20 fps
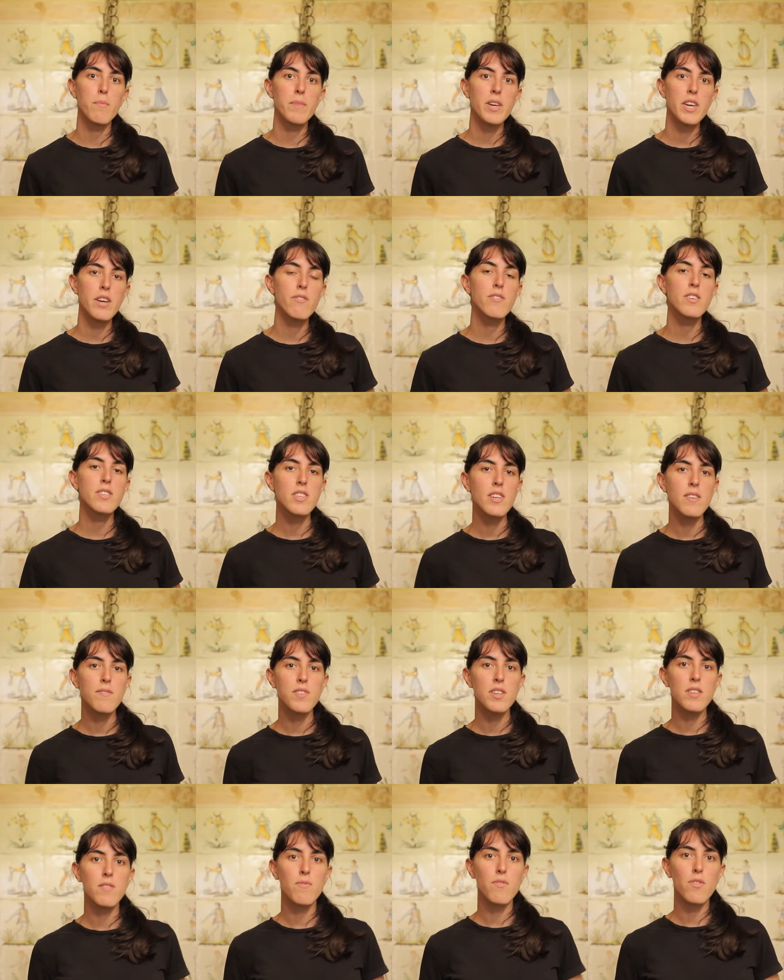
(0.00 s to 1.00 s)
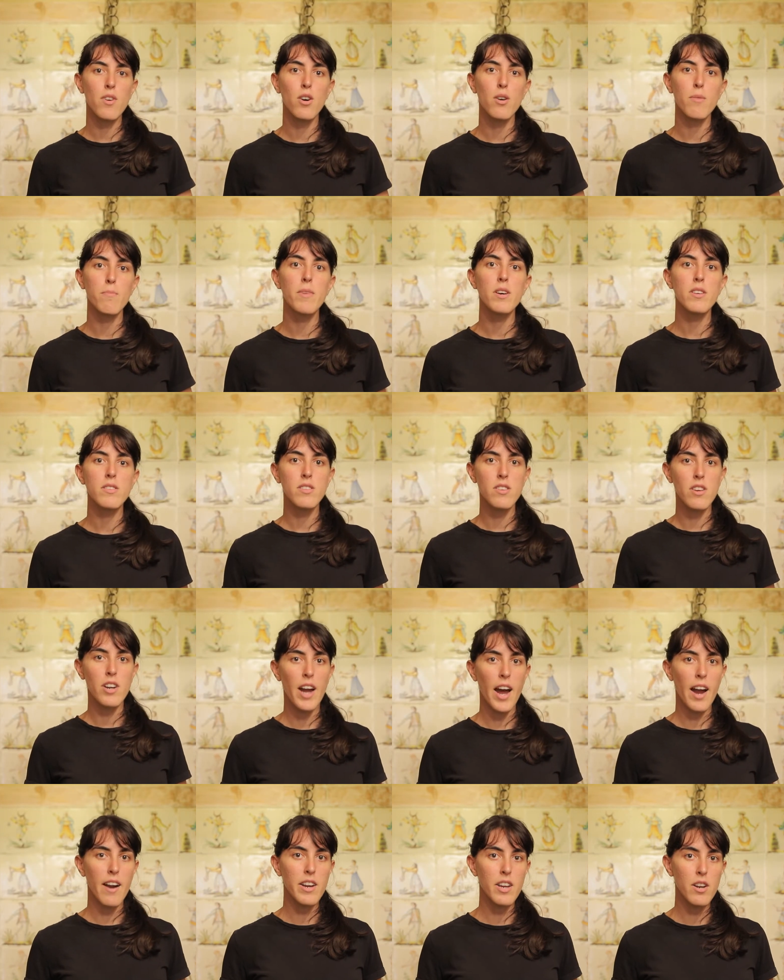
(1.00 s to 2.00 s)
He received it from
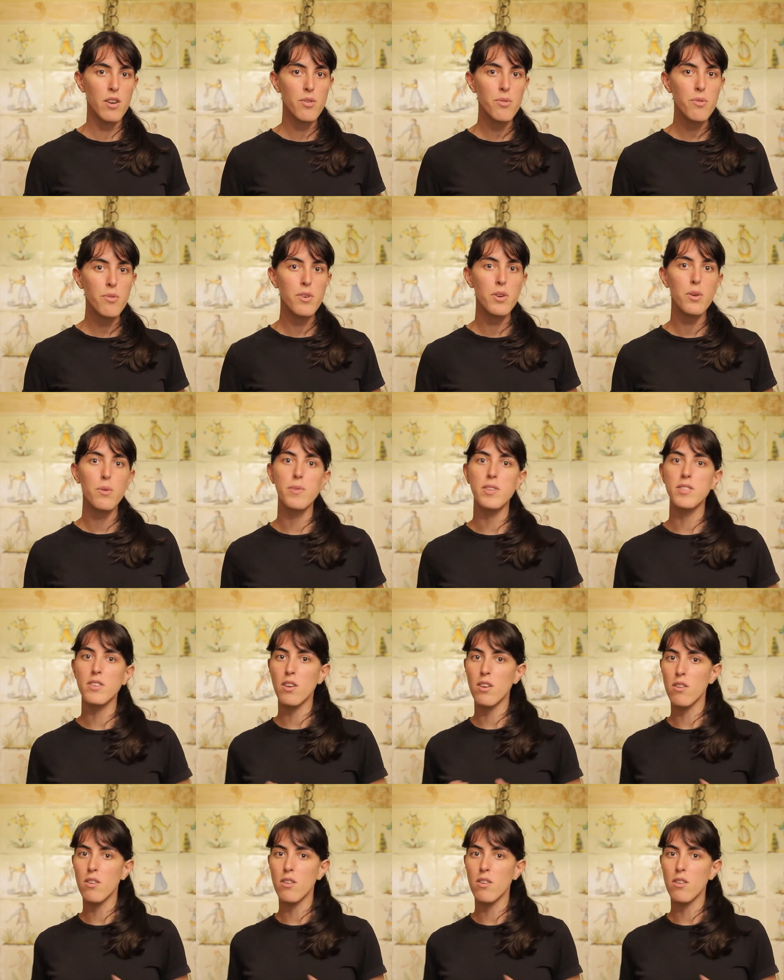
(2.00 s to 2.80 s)
Sir Harry Luke, who was a